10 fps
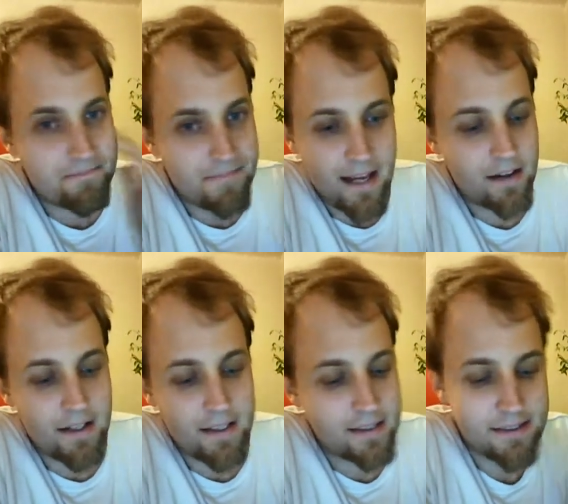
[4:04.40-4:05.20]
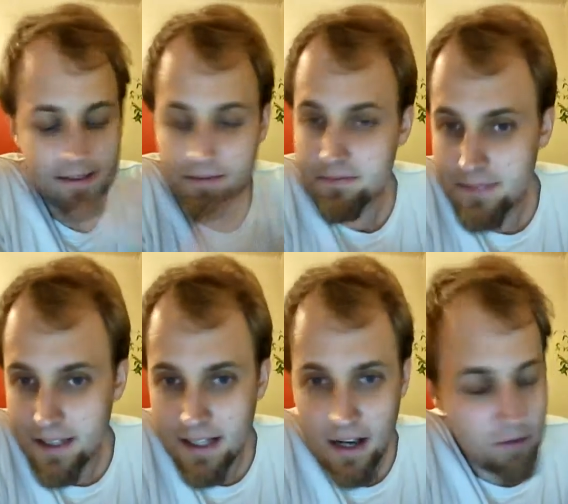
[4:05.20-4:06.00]
There is the
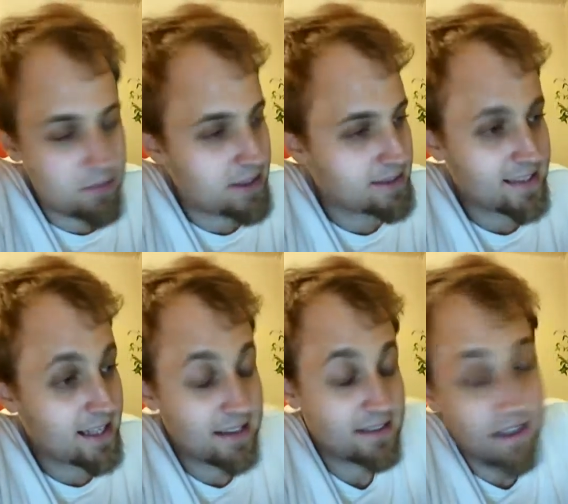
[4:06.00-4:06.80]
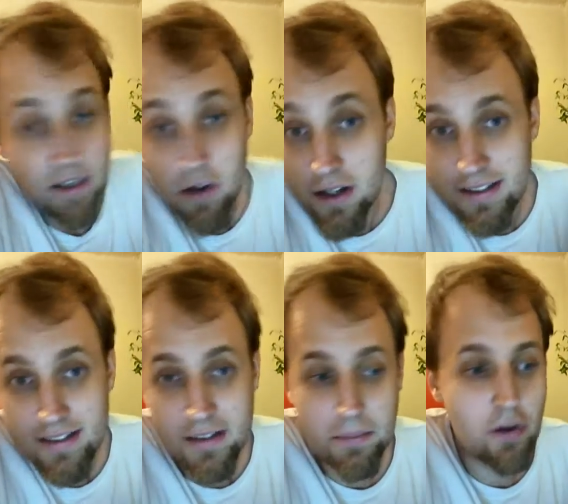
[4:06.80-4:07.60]
governments that the US has
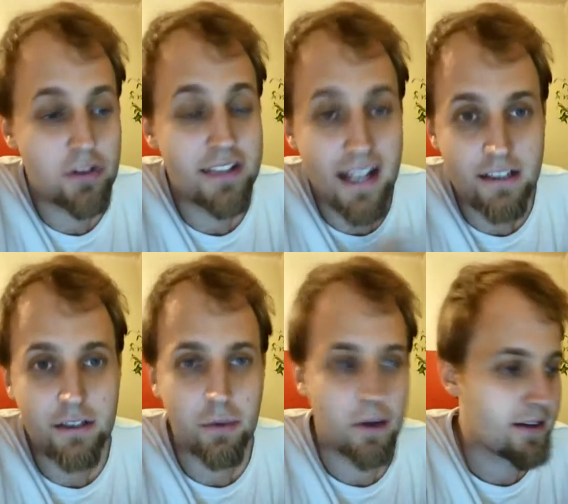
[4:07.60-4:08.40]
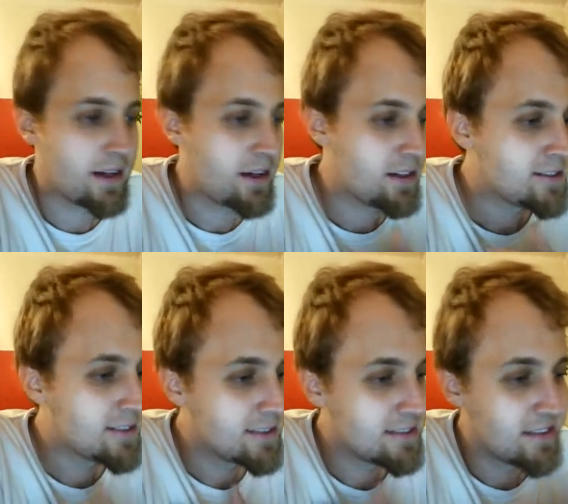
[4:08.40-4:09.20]
deposed elsewhere. There is
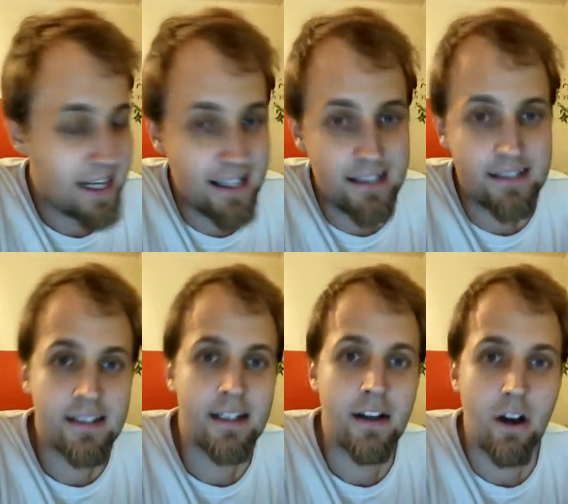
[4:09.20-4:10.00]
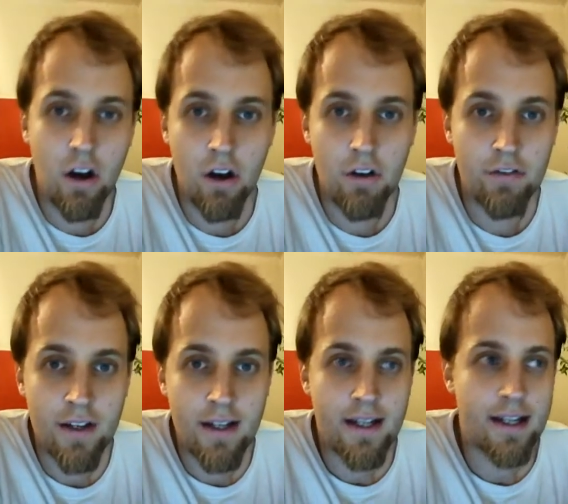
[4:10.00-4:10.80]
this legacy of
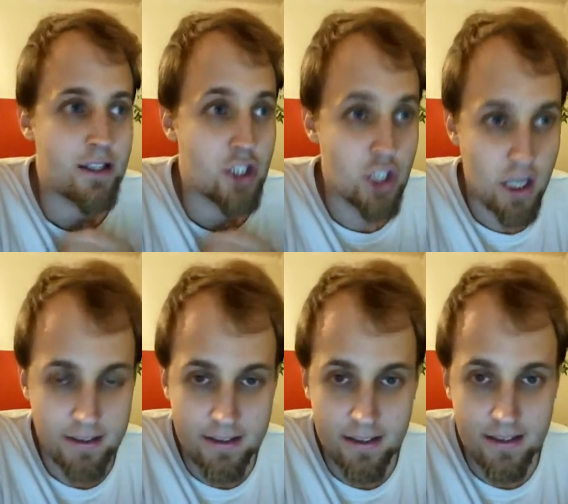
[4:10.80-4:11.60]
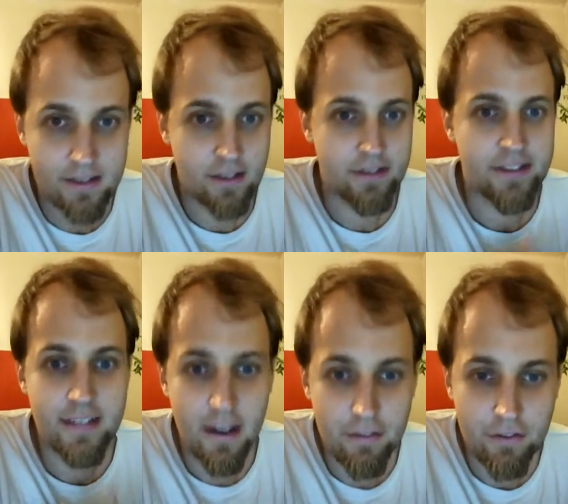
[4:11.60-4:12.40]
injustice, of
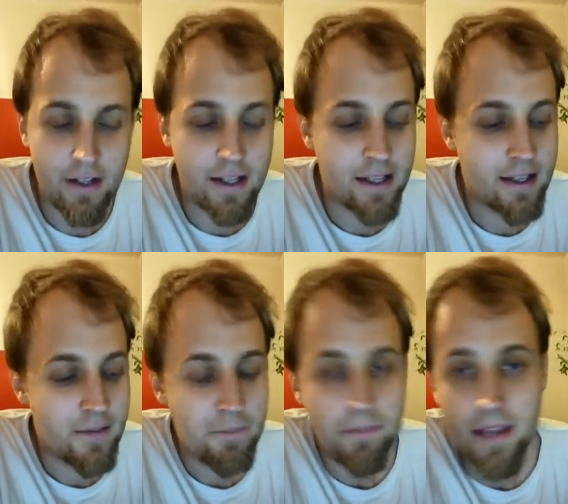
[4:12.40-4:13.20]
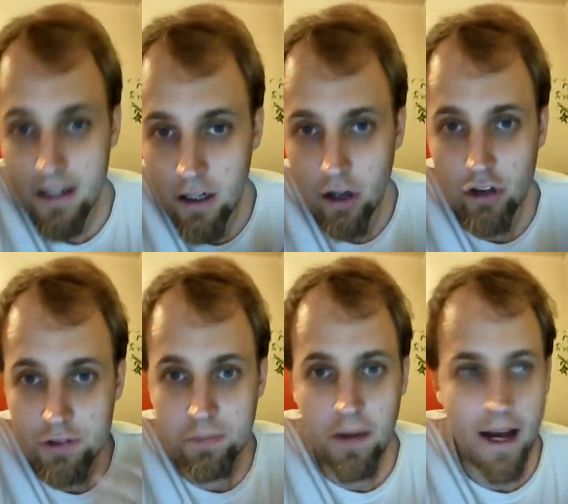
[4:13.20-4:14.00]
suffering that
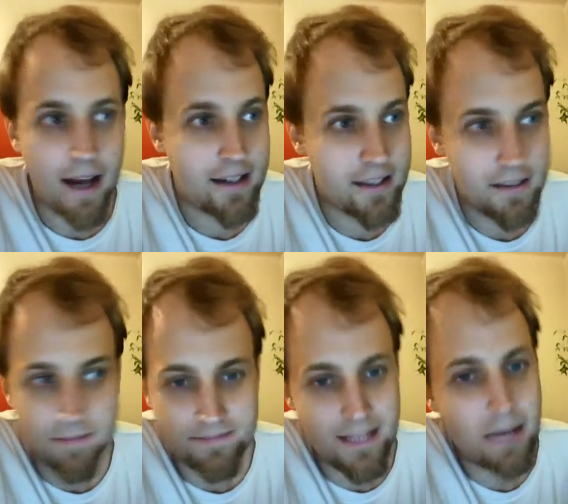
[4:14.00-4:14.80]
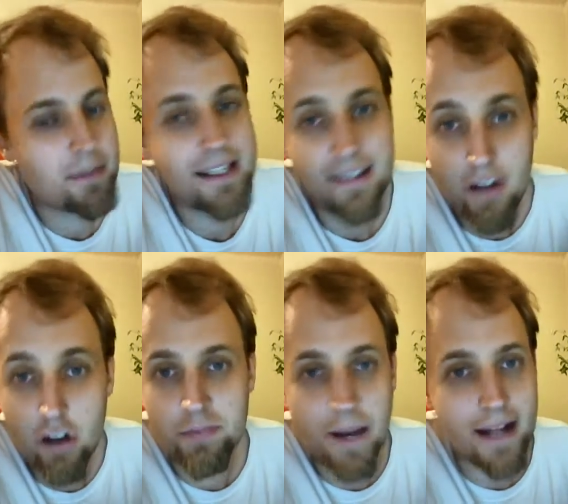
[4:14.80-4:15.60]
goes back. I mean, it
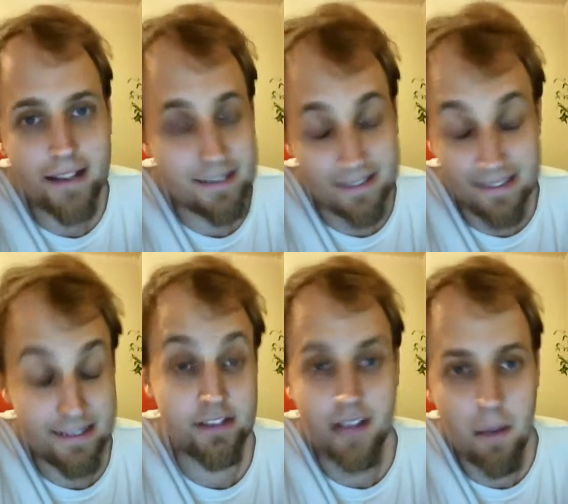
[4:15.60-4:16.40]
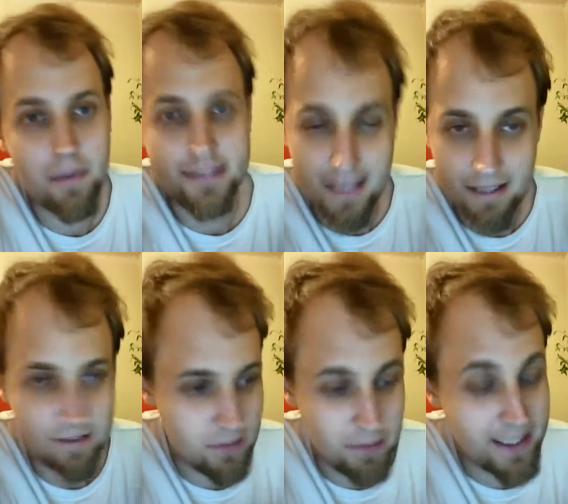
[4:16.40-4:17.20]
goes back to some extent
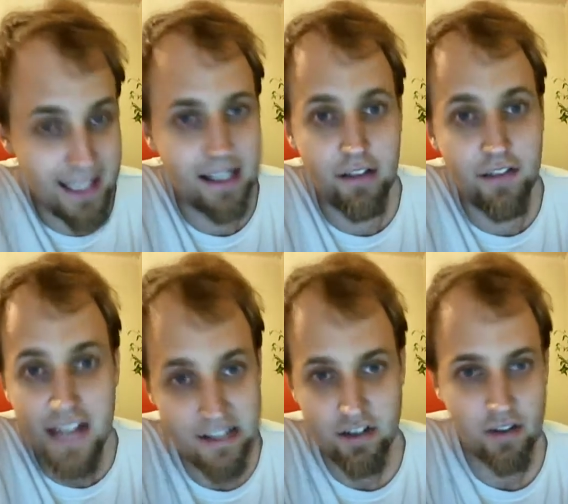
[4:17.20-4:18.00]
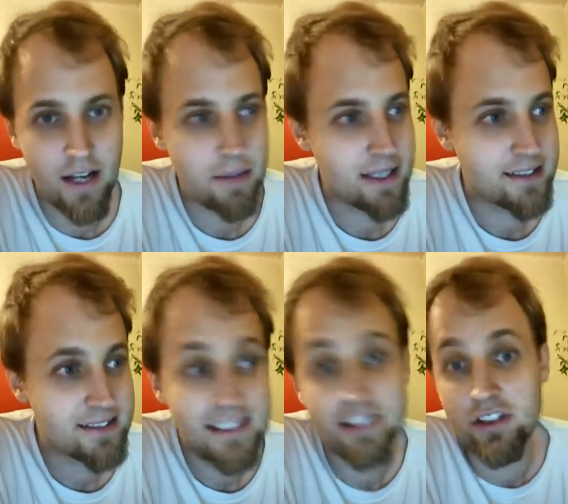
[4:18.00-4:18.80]
to the beginning of history. I mean,
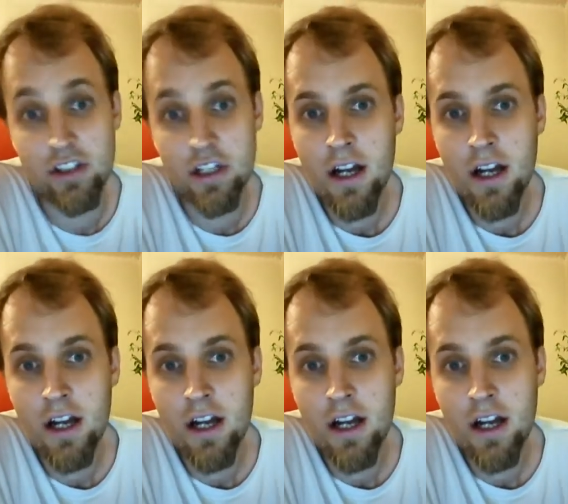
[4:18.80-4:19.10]
Caesar